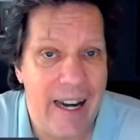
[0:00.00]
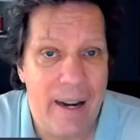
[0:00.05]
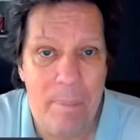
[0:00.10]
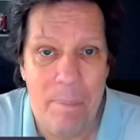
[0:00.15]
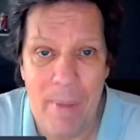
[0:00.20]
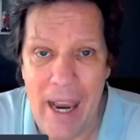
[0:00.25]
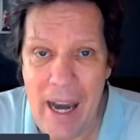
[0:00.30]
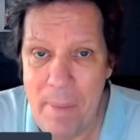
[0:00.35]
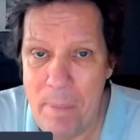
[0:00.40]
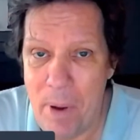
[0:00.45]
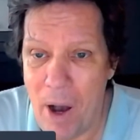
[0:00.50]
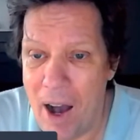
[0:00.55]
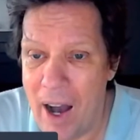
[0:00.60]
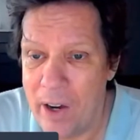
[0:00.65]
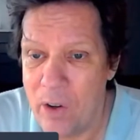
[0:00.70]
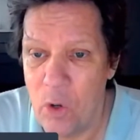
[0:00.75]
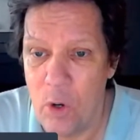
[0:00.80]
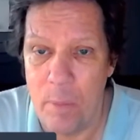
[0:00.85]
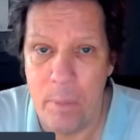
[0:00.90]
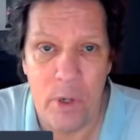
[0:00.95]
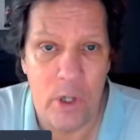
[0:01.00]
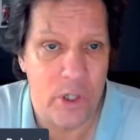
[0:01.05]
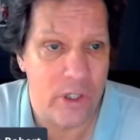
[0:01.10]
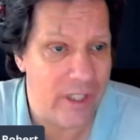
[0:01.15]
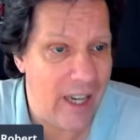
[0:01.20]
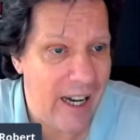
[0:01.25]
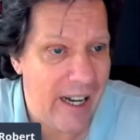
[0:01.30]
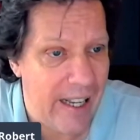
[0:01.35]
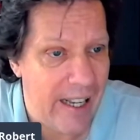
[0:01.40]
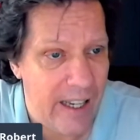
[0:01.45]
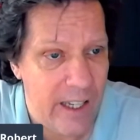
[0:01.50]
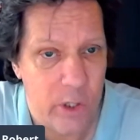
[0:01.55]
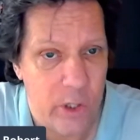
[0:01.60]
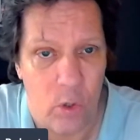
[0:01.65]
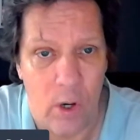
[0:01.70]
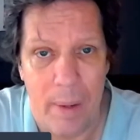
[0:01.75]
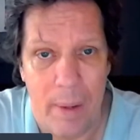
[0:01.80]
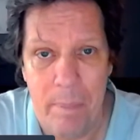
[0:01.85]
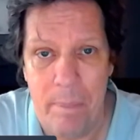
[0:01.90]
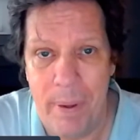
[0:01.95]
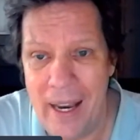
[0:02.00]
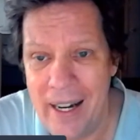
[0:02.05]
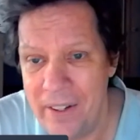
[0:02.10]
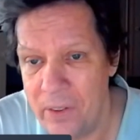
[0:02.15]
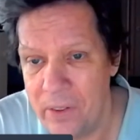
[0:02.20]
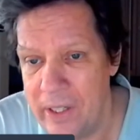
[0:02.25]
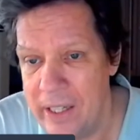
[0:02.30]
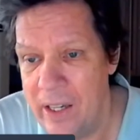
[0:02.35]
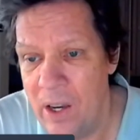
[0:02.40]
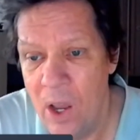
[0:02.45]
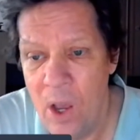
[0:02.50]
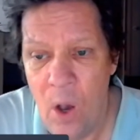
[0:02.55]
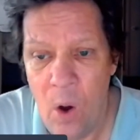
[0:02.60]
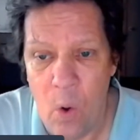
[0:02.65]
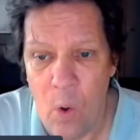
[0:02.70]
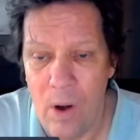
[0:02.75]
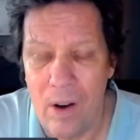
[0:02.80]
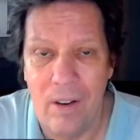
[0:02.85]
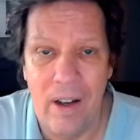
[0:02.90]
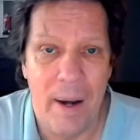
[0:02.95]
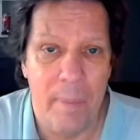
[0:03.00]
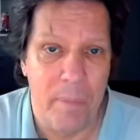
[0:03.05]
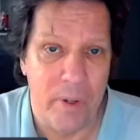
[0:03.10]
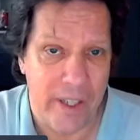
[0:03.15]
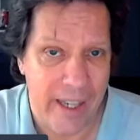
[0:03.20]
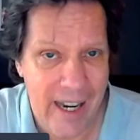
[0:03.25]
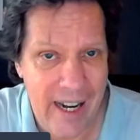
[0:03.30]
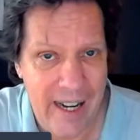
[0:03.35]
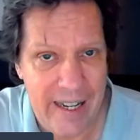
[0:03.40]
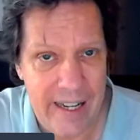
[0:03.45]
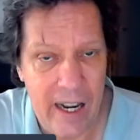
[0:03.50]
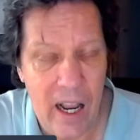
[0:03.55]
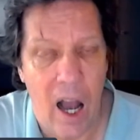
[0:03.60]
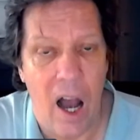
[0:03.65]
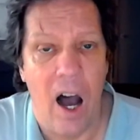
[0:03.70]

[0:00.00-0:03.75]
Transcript: Maybach or a Mercedes or a Bentley or a Lamborghini.